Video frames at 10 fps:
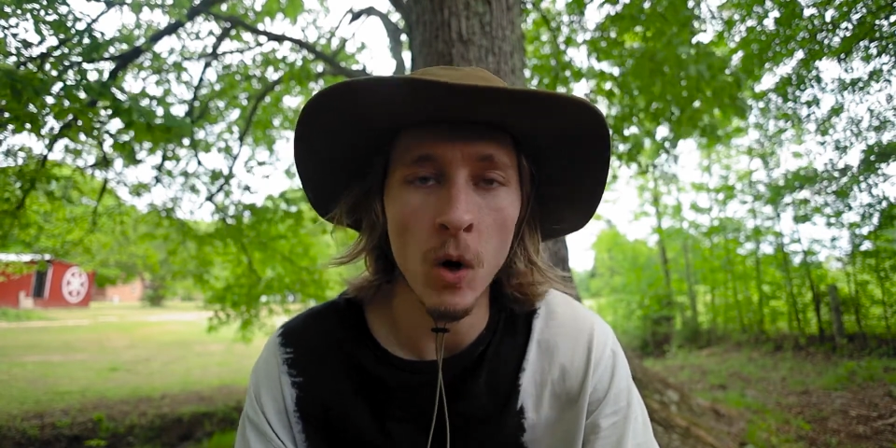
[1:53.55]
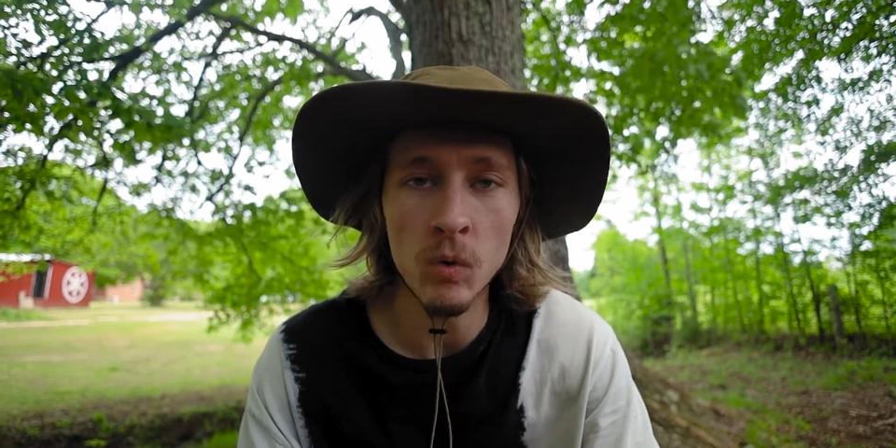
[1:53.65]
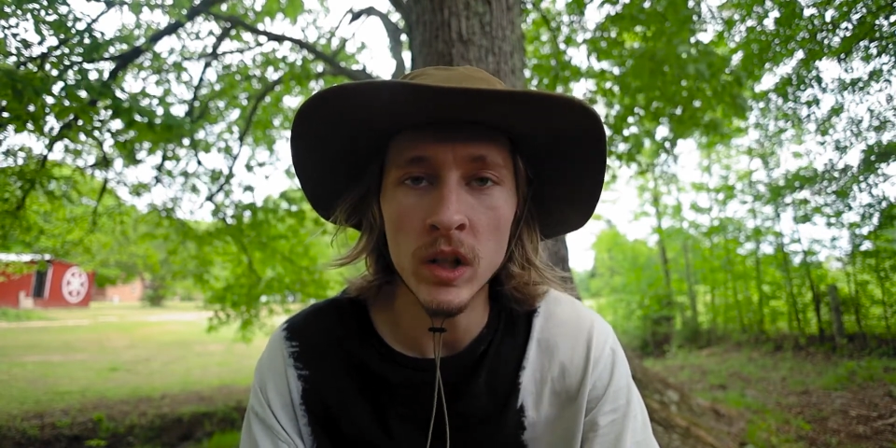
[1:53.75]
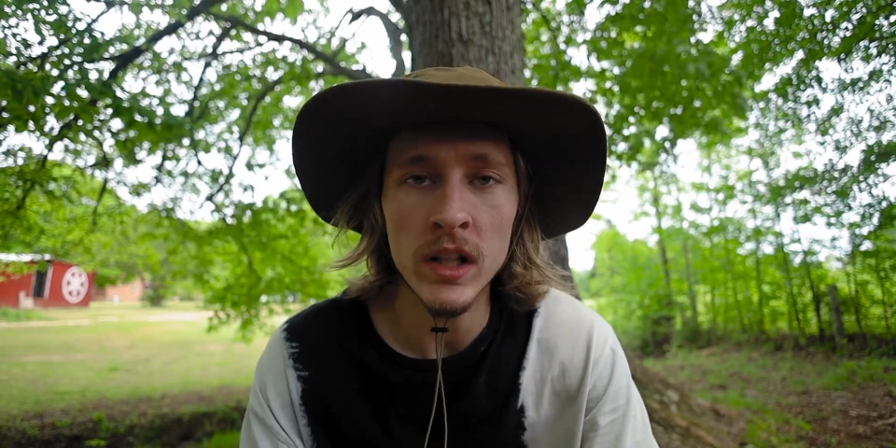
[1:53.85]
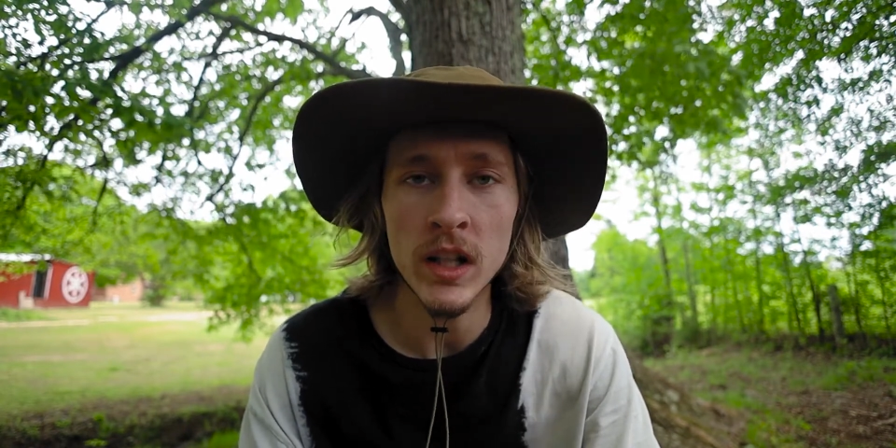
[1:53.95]

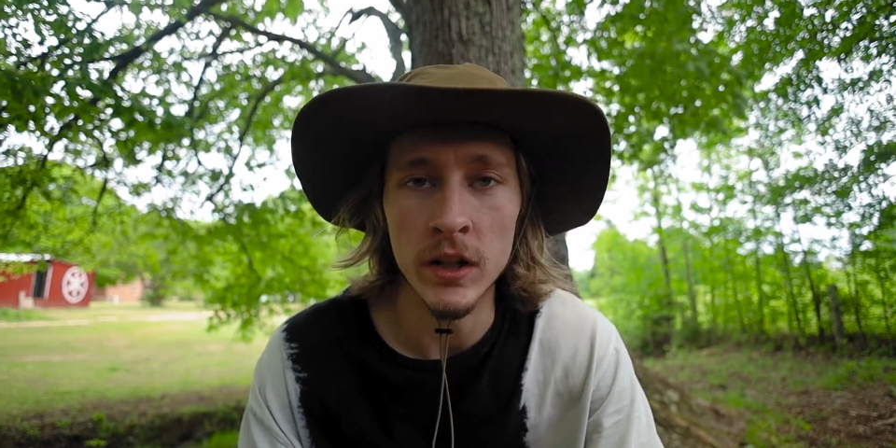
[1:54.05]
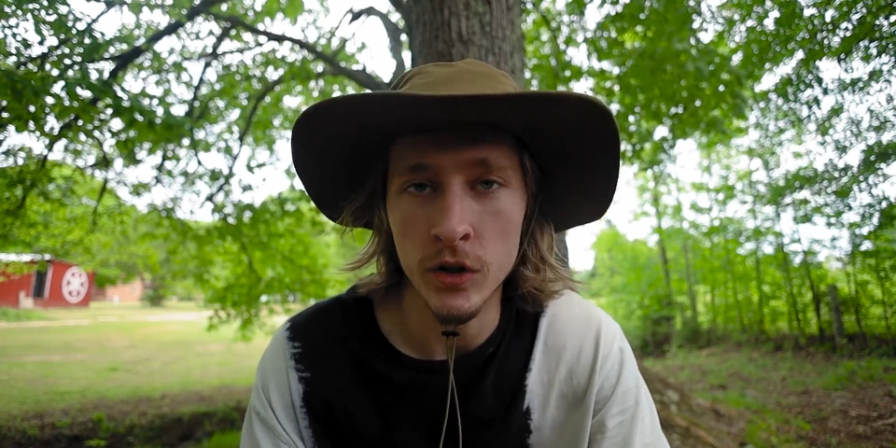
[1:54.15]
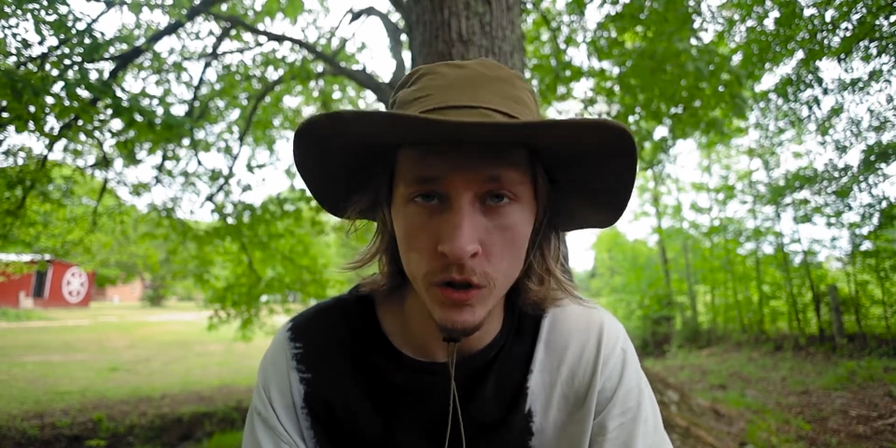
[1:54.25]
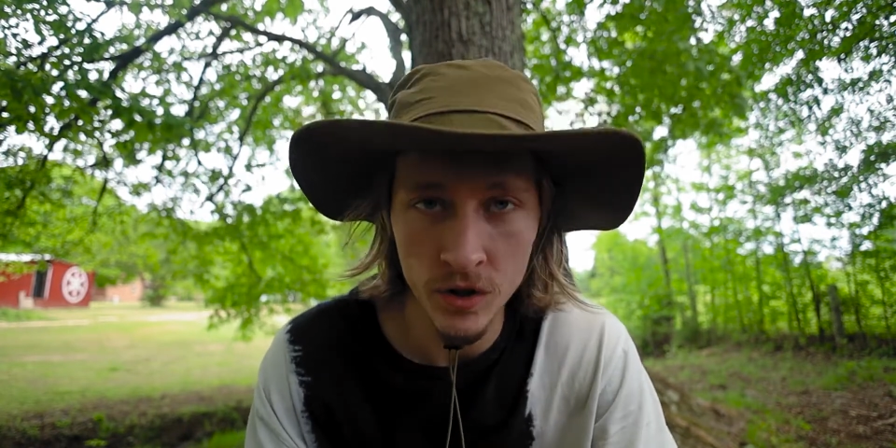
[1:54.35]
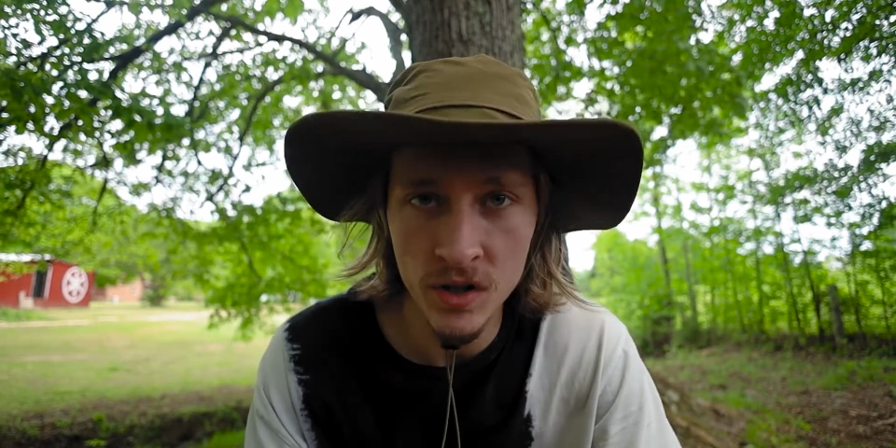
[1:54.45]
only in
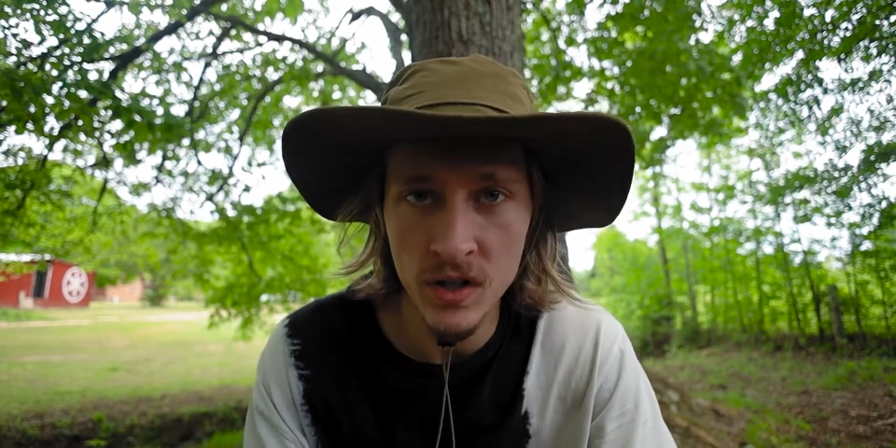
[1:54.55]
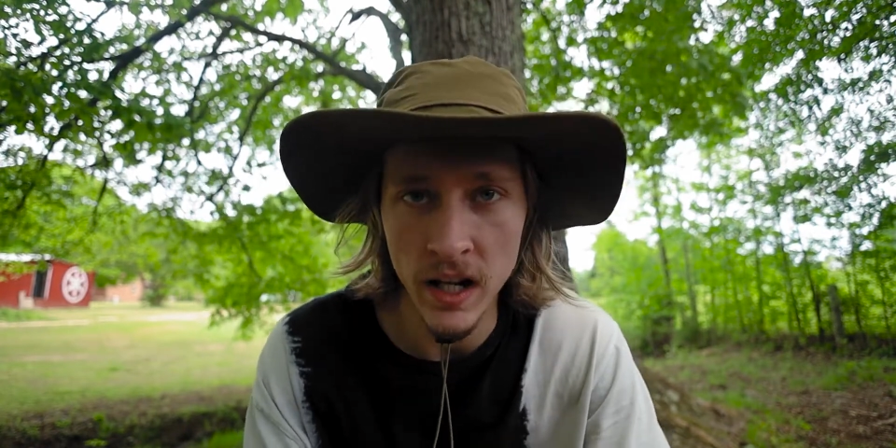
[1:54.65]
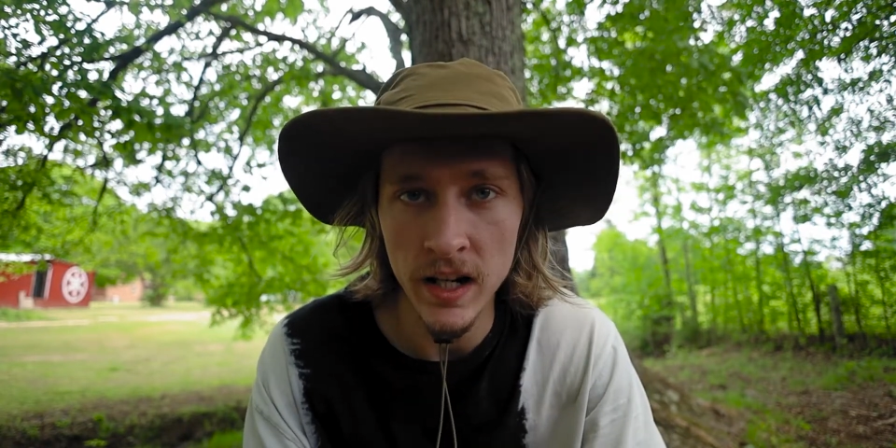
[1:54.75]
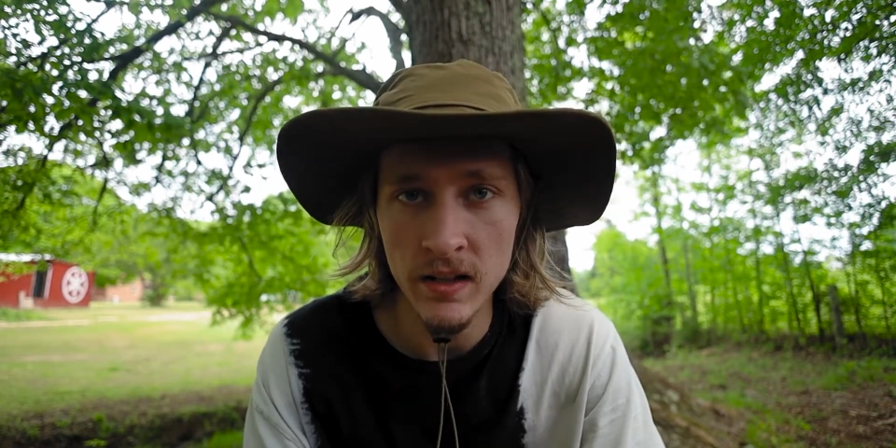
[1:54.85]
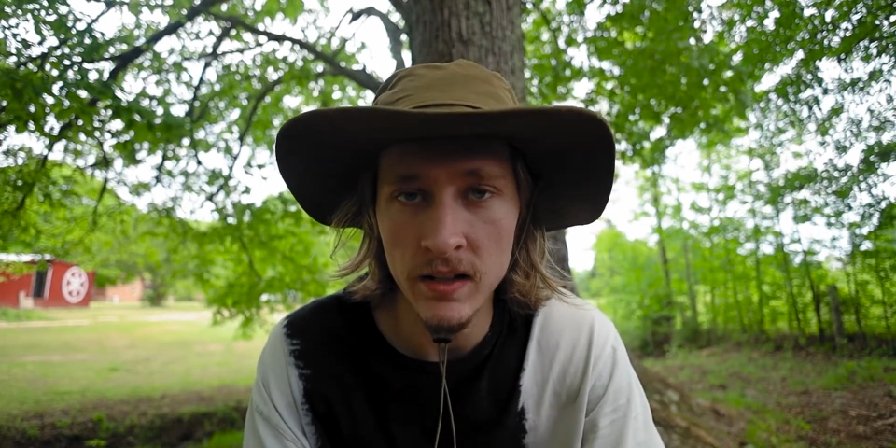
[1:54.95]
your
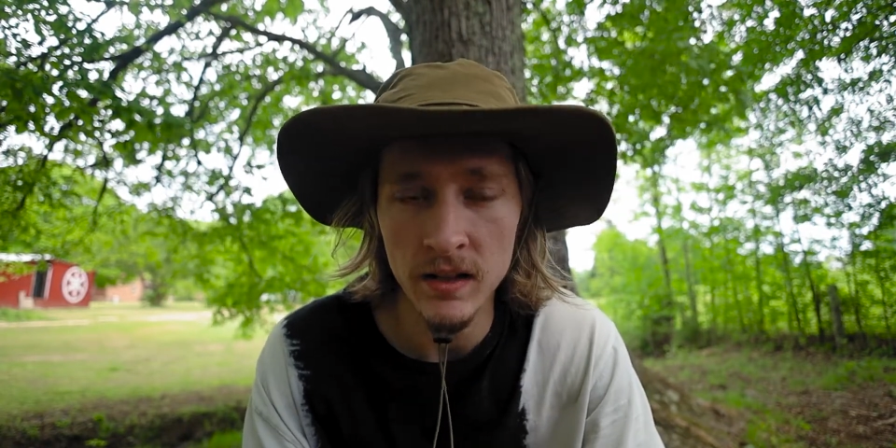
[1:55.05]
state.